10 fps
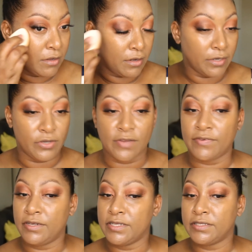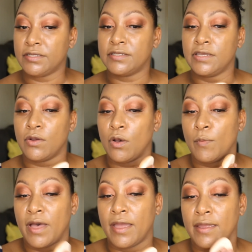Like you definitely still see all
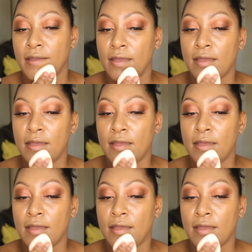my